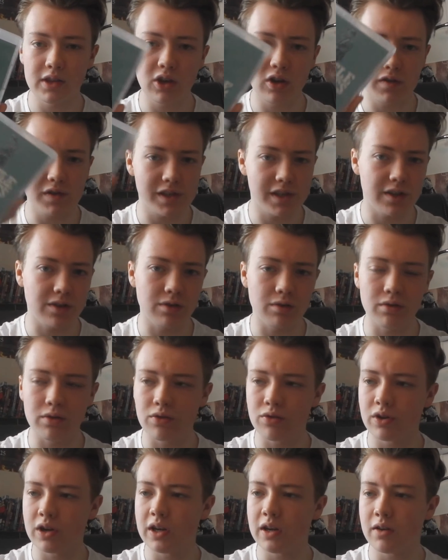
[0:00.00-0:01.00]
obviously do
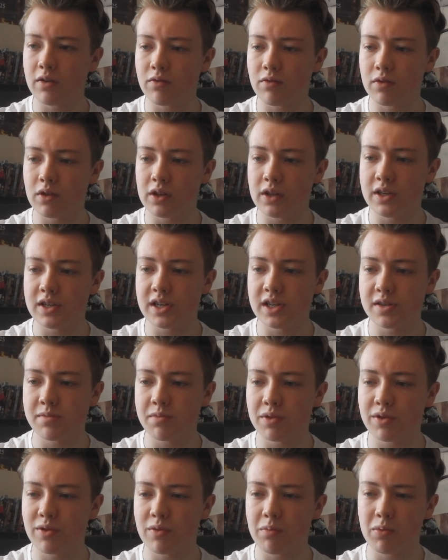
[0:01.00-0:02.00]
great releases with
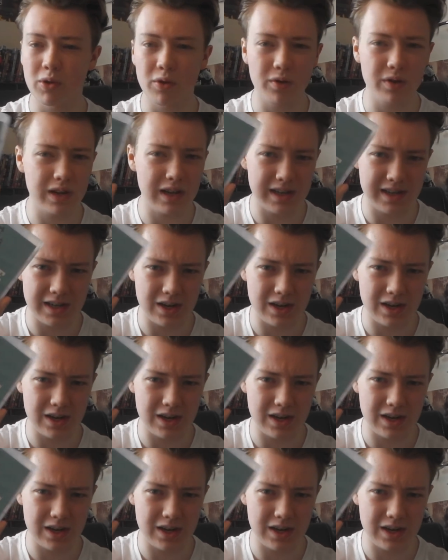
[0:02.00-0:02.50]
their Blu-rays,